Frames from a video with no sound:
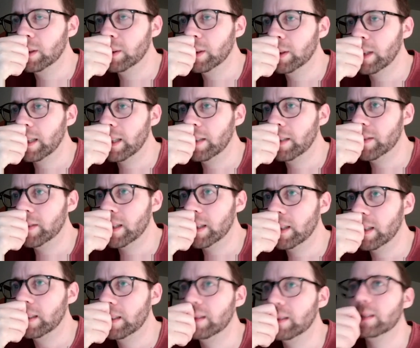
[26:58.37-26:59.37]
would I have
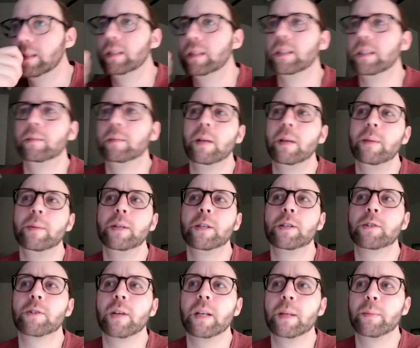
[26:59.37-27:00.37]
done? Maybe just
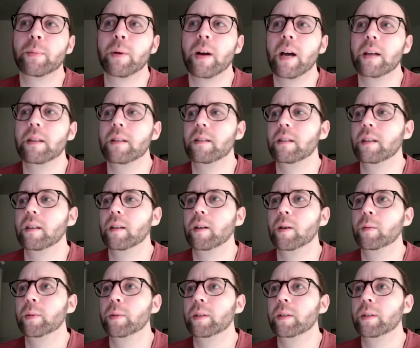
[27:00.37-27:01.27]
tried to pry the thing open